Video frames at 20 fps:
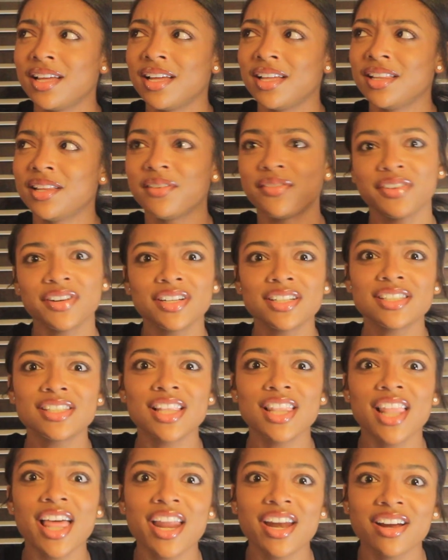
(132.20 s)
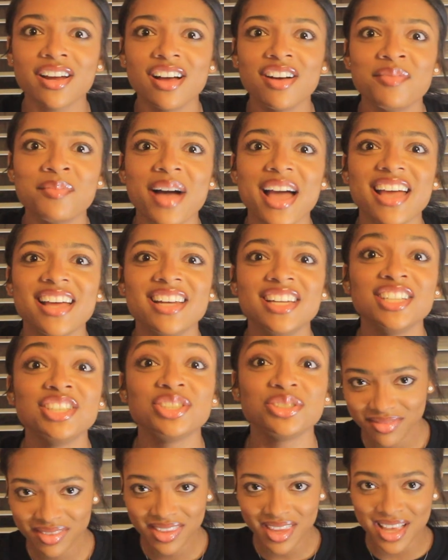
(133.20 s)
The first letter of my
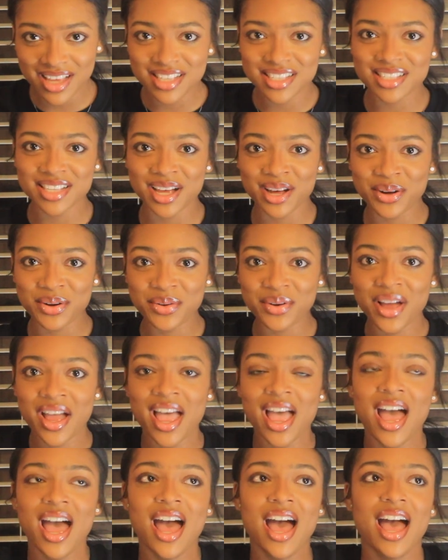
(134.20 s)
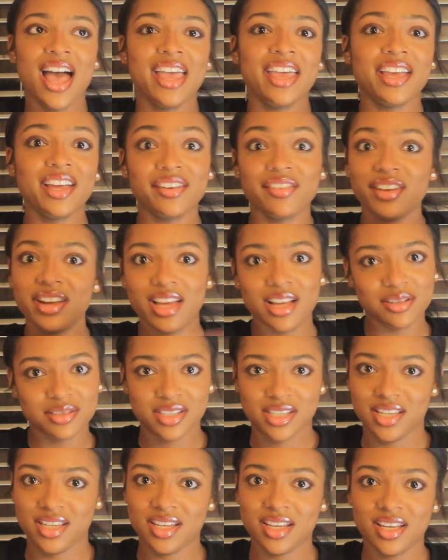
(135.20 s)
initial. So, Ariel
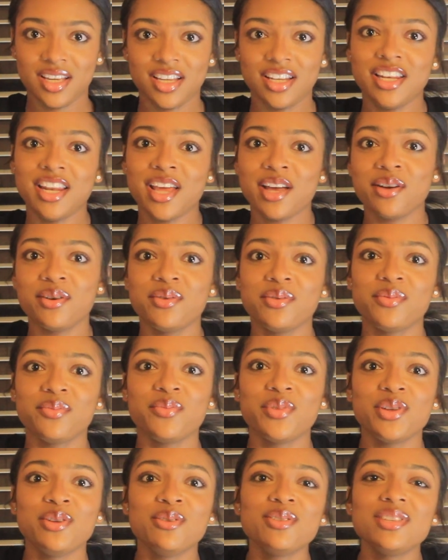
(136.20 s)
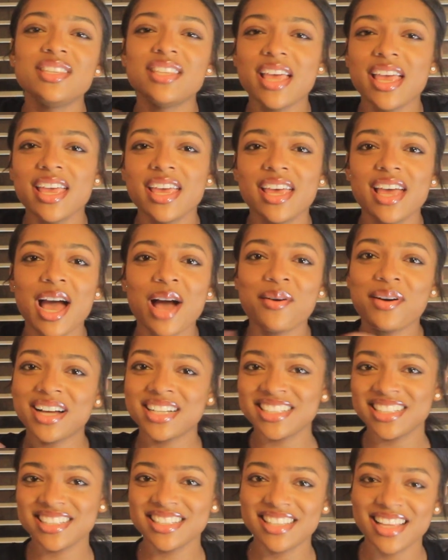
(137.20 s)
T. Now, when you say it how I
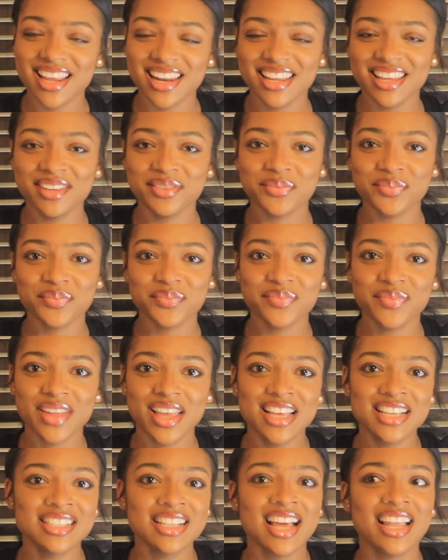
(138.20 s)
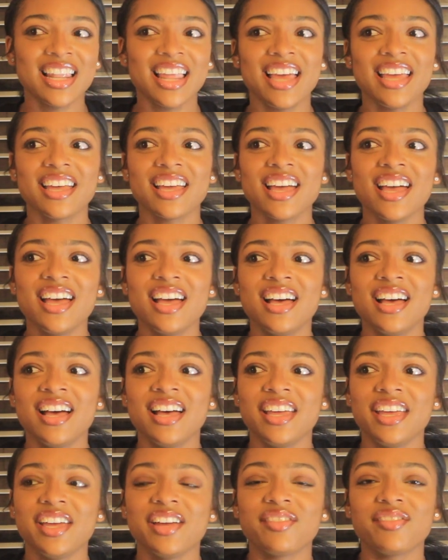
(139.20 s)
just said it, it's not like
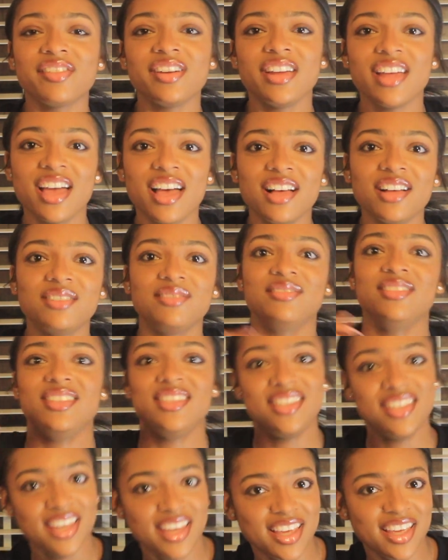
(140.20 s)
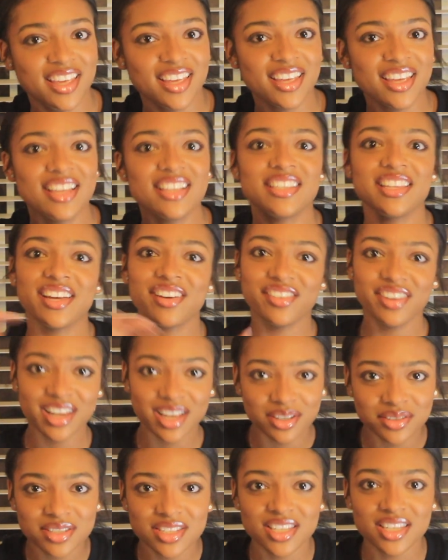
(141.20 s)
Ariel T. It's
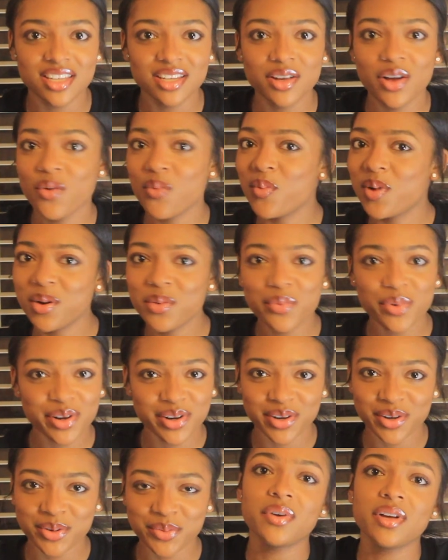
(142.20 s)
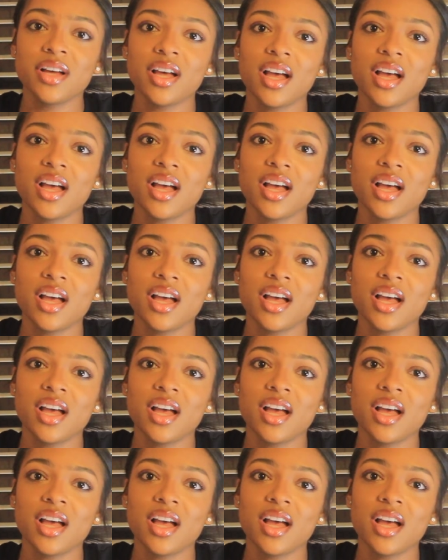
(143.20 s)
Ariel T. One word.